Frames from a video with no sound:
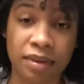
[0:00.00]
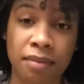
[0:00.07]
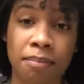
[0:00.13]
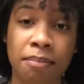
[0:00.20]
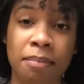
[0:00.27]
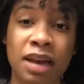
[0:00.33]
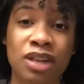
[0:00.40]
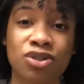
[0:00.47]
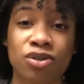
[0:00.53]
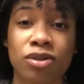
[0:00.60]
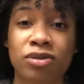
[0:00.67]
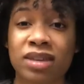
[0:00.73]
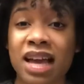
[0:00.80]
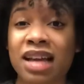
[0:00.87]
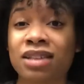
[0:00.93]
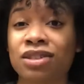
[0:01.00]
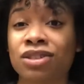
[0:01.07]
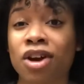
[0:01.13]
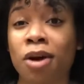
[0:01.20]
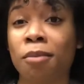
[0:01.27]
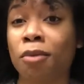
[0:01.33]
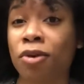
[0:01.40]
Make sure those ends
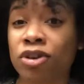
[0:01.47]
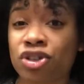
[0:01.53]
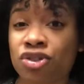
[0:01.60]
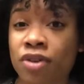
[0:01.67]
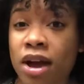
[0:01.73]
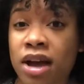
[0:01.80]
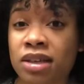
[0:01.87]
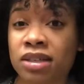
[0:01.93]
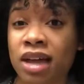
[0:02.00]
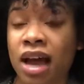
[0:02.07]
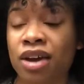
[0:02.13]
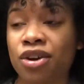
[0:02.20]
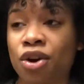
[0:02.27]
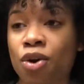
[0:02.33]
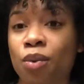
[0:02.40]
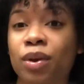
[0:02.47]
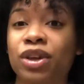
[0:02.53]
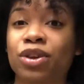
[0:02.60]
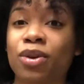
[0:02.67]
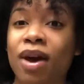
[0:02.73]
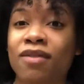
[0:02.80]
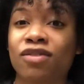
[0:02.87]
are moisturized. I know when you
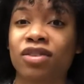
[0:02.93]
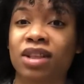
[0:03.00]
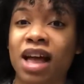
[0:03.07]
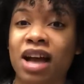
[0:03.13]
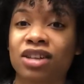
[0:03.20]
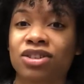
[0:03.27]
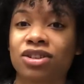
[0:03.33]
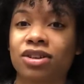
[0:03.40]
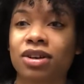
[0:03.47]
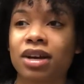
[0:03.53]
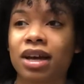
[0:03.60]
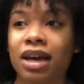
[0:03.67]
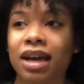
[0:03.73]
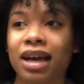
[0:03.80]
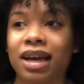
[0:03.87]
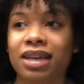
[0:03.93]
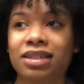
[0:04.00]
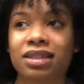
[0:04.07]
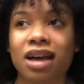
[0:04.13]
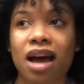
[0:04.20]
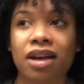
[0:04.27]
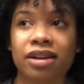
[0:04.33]
have relaxer, it's
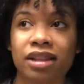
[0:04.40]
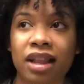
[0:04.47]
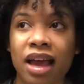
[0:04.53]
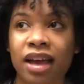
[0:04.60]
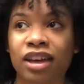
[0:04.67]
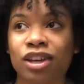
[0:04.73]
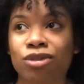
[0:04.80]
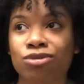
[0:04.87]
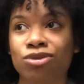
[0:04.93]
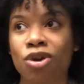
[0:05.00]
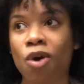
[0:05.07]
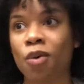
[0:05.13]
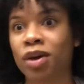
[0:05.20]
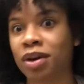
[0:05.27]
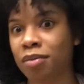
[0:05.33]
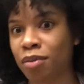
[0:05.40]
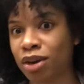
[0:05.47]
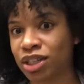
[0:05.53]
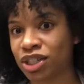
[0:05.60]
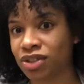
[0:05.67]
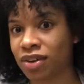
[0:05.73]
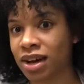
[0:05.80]
kind of like you don't want to
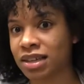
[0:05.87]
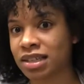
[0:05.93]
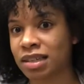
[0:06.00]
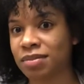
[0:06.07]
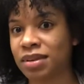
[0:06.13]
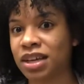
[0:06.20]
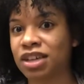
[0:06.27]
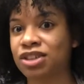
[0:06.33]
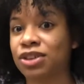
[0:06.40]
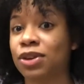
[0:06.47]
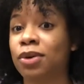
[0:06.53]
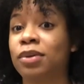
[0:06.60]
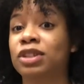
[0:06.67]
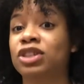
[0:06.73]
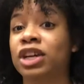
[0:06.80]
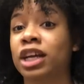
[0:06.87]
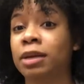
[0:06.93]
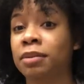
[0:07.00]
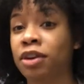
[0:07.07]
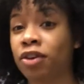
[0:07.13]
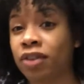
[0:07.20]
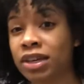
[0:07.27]
moisturize it because you don't want your hair to
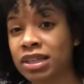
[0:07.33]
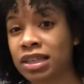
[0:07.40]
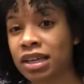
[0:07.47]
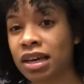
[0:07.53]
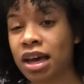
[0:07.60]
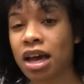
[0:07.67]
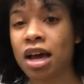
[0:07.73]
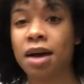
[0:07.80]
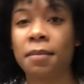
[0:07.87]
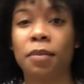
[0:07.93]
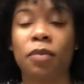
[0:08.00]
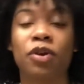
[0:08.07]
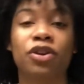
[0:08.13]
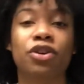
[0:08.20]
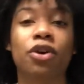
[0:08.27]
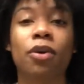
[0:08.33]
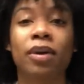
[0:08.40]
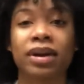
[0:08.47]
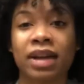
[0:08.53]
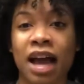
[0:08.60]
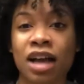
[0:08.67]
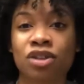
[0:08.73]
be greasy. When you're going
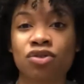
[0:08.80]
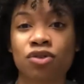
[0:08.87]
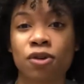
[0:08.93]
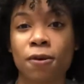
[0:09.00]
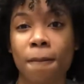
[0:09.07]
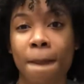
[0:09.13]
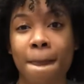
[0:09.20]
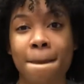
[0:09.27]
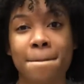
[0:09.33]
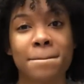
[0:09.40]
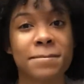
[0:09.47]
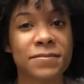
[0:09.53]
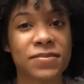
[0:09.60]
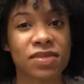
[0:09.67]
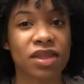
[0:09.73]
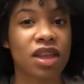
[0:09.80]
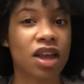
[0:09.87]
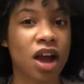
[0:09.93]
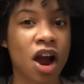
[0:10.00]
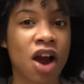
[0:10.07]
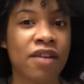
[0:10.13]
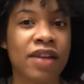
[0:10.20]
natural,
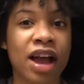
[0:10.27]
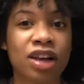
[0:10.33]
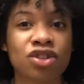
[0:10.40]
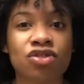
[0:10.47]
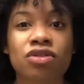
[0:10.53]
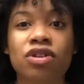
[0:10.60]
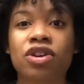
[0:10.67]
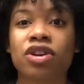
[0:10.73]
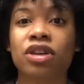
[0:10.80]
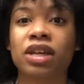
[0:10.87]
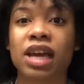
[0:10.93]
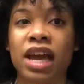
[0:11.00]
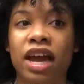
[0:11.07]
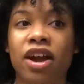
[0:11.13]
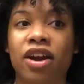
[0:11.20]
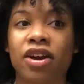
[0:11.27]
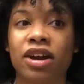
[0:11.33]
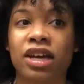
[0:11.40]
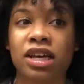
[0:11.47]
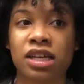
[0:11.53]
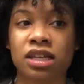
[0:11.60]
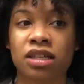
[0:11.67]
our natural curly hair
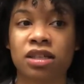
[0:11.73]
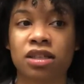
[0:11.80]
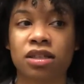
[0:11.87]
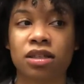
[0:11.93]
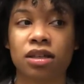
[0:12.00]
is